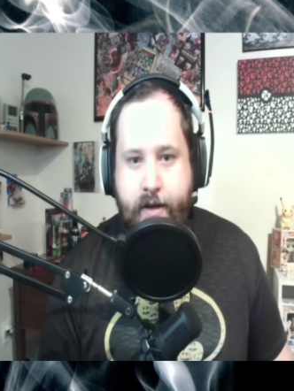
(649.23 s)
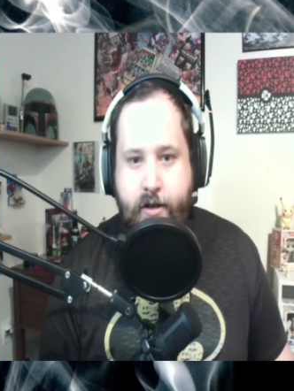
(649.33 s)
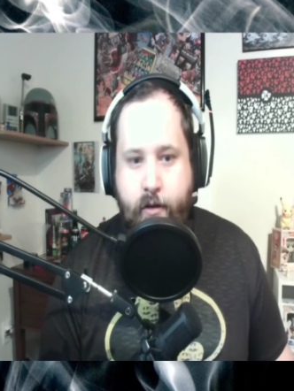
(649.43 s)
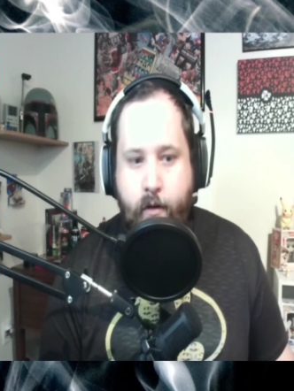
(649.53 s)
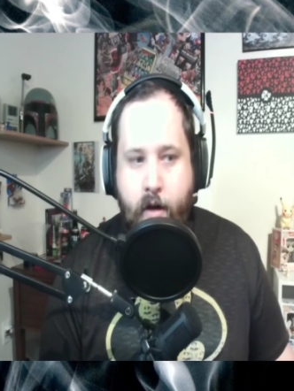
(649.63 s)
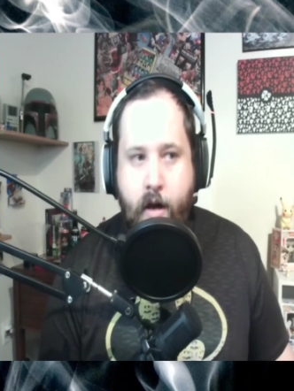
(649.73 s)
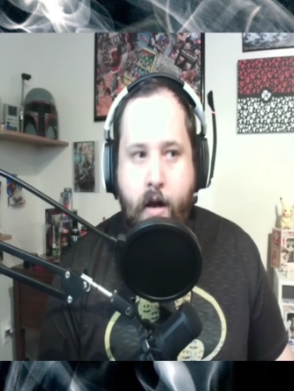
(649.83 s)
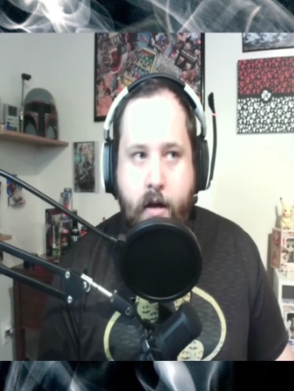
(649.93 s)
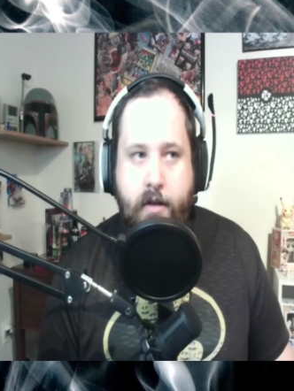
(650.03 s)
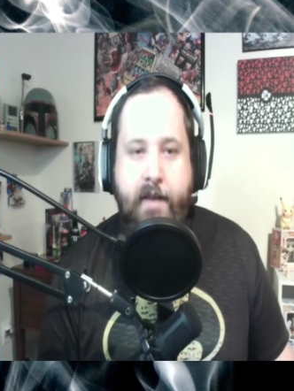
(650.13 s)
to
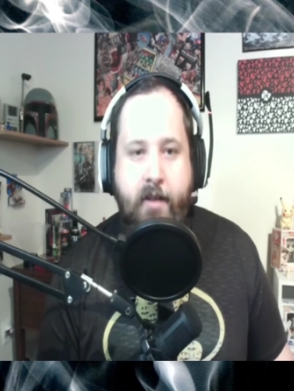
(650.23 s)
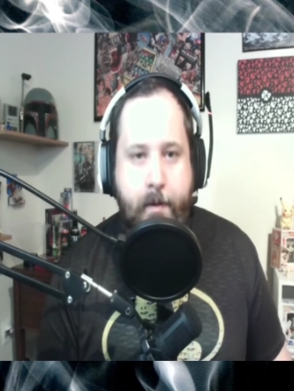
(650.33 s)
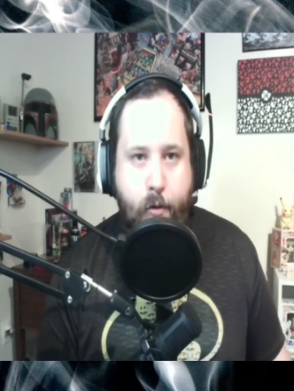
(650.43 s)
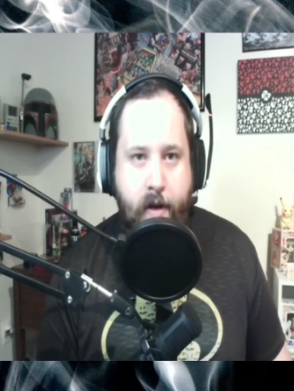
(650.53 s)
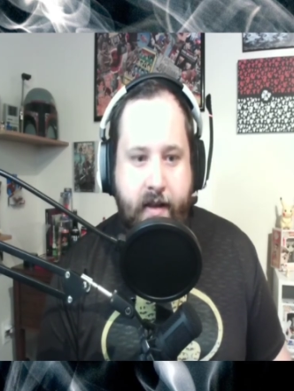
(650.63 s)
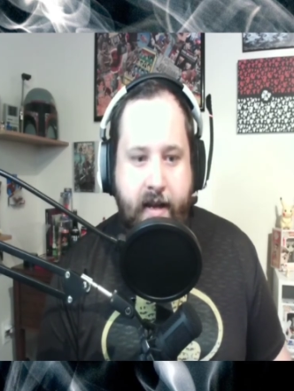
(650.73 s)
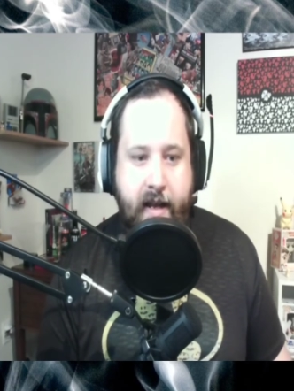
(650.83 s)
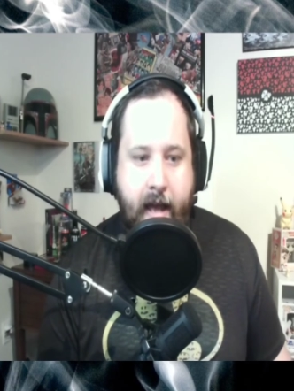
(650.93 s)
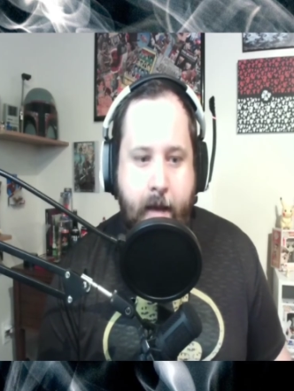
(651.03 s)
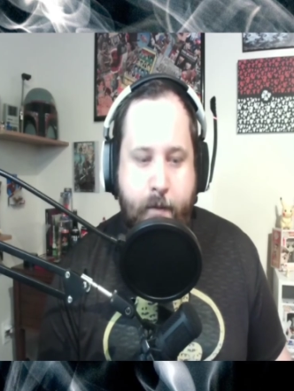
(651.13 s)
level up quickly in a
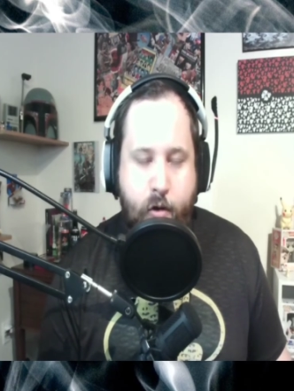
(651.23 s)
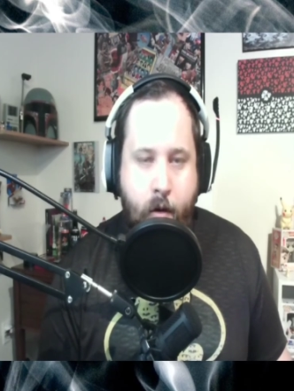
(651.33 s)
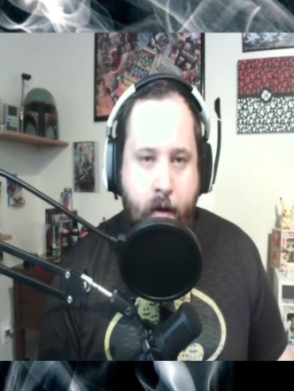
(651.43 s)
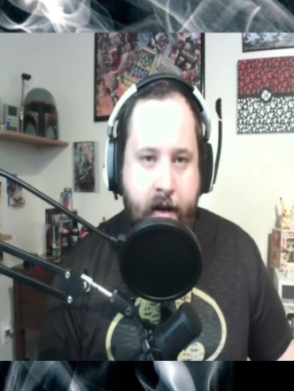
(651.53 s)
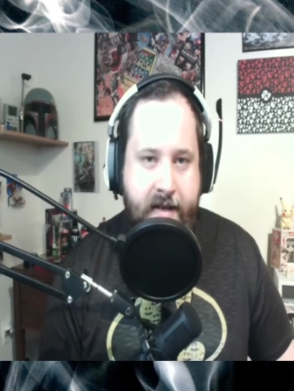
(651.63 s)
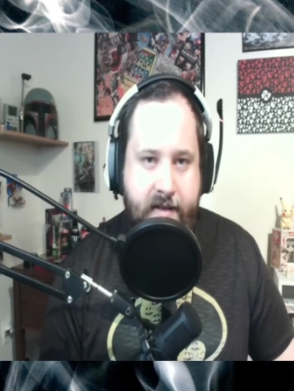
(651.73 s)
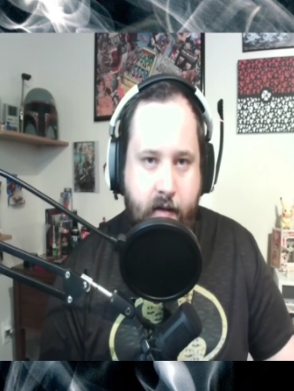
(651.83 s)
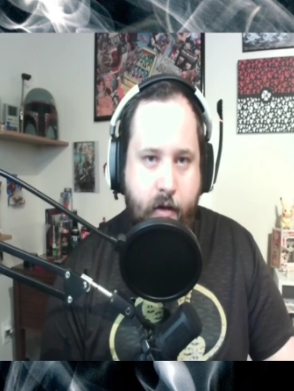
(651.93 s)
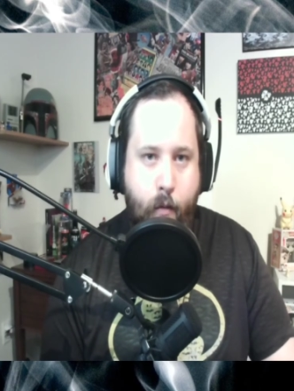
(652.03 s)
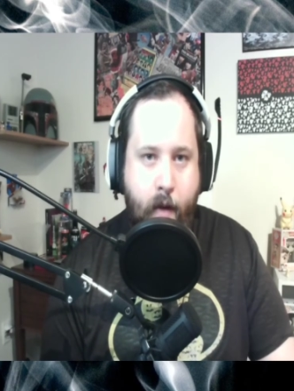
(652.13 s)
game, you don't want to
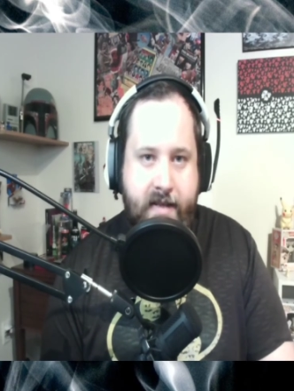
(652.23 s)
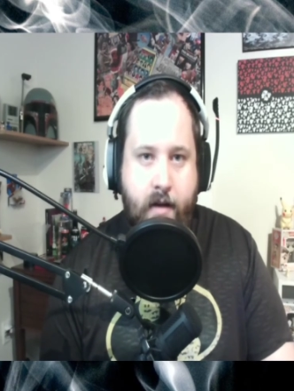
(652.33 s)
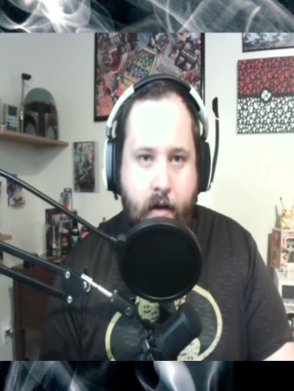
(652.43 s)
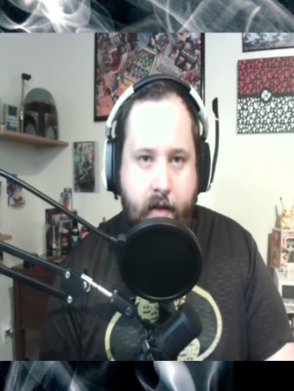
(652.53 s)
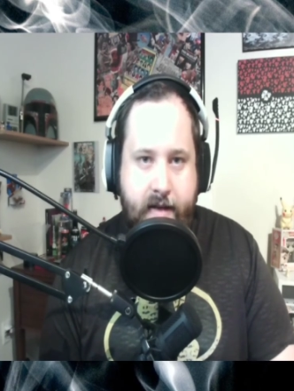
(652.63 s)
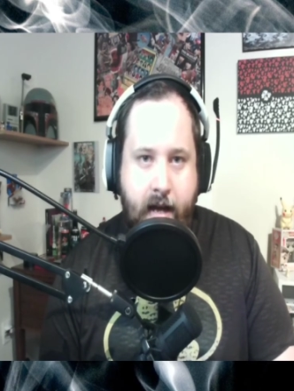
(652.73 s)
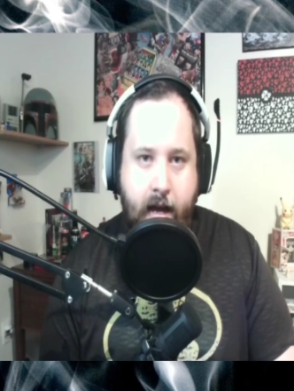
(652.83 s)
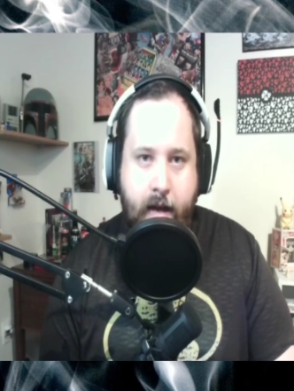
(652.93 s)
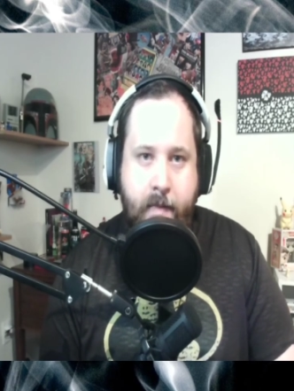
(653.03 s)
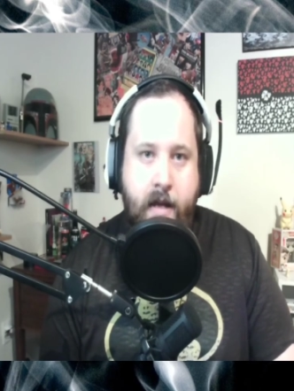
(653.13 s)
necessarily waste all that
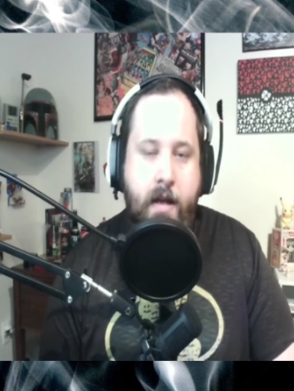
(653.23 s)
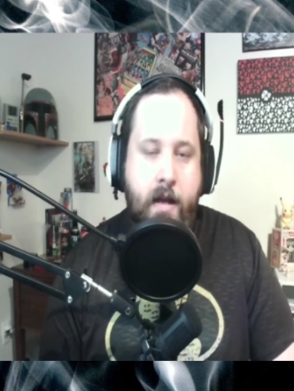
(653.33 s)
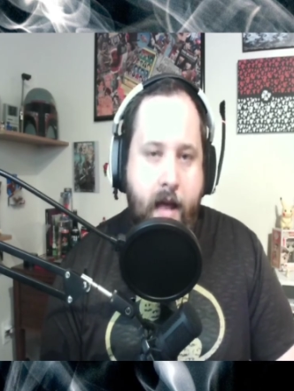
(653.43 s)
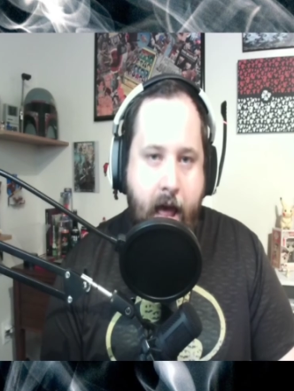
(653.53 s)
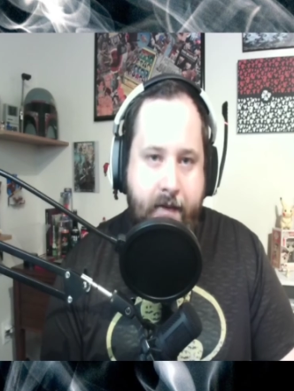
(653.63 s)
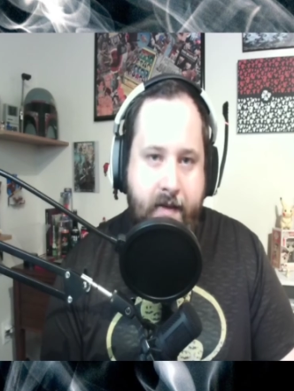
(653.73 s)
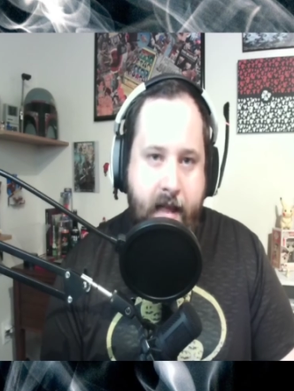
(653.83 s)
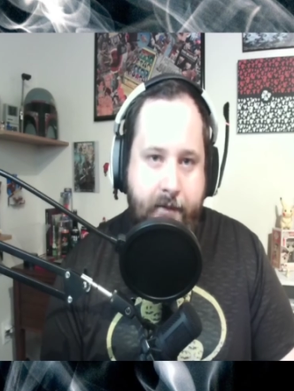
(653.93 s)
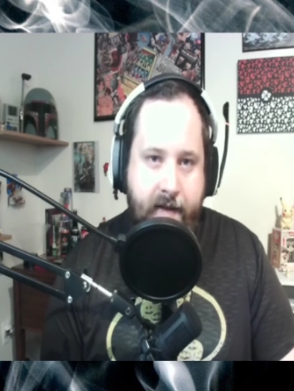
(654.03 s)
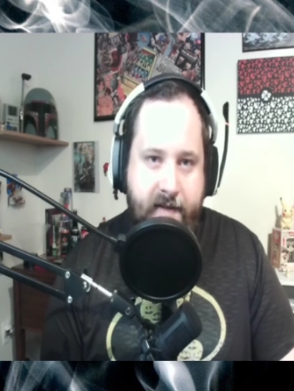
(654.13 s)
time. Having
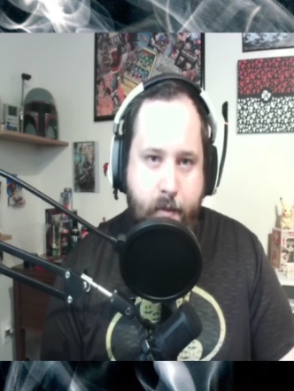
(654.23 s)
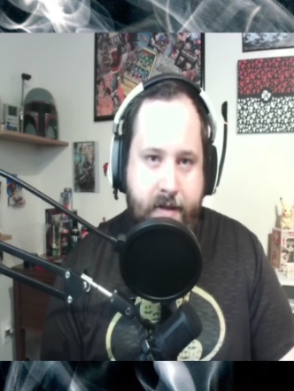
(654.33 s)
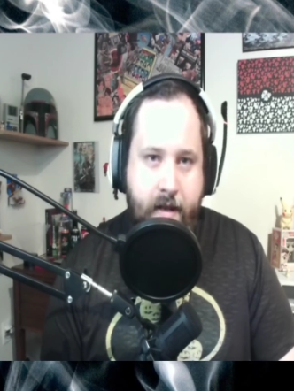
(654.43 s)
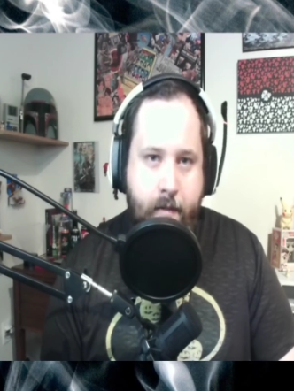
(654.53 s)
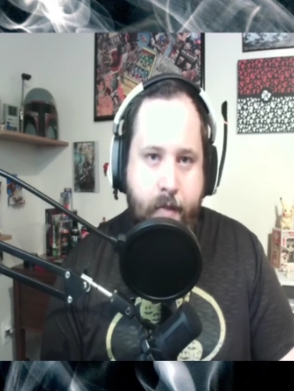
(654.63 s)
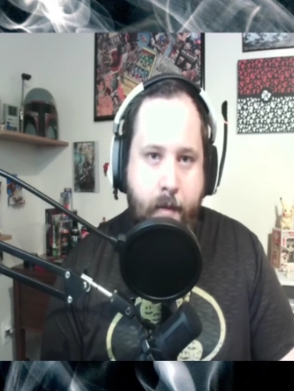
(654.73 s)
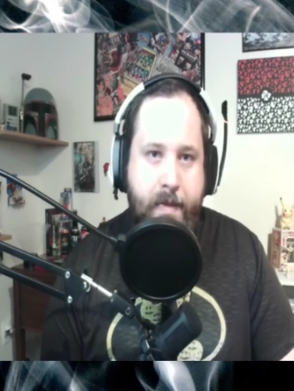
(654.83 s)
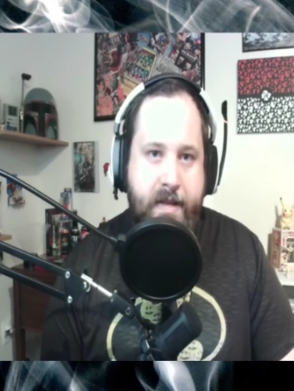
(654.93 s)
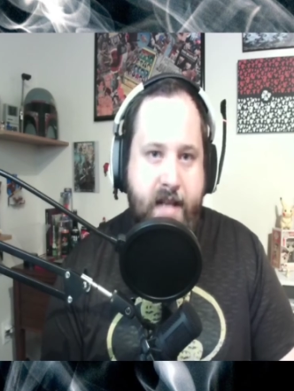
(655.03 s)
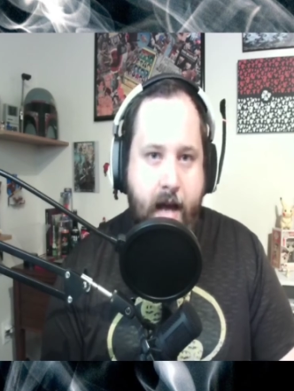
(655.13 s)
that 50% bump
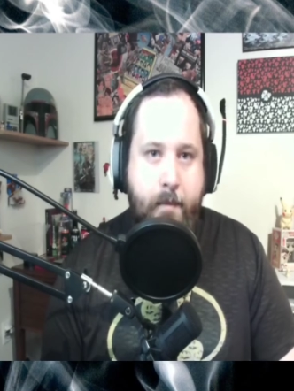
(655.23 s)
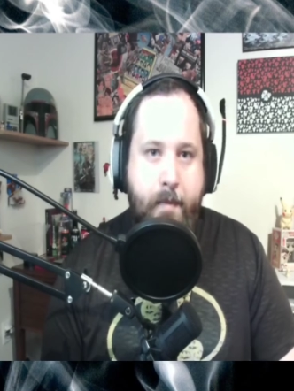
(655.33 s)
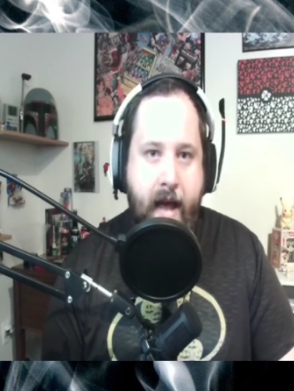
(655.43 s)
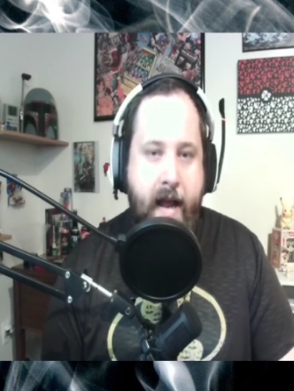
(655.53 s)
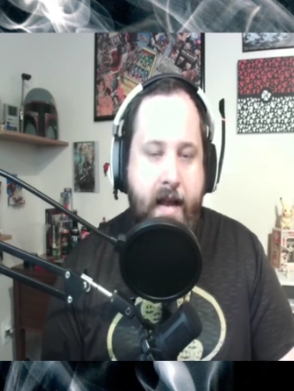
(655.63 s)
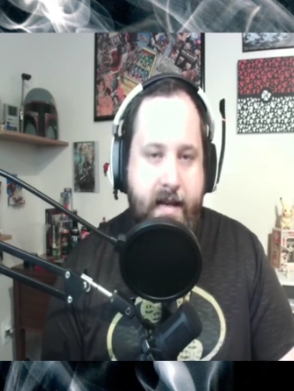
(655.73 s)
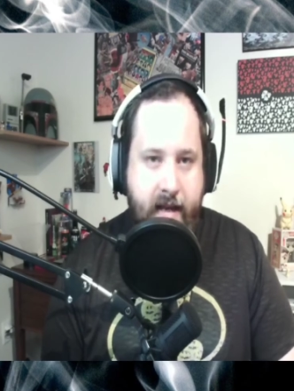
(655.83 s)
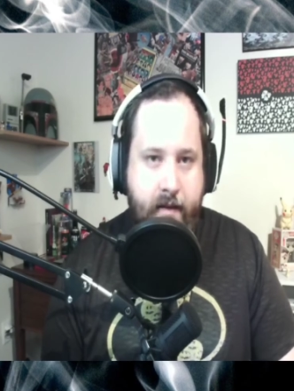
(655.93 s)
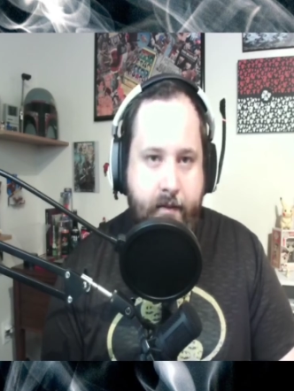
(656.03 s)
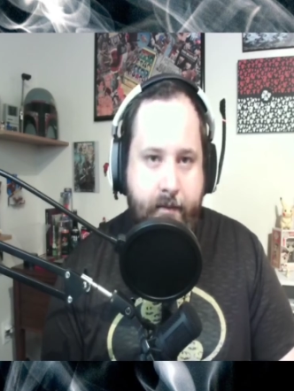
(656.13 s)
is not a bad idea.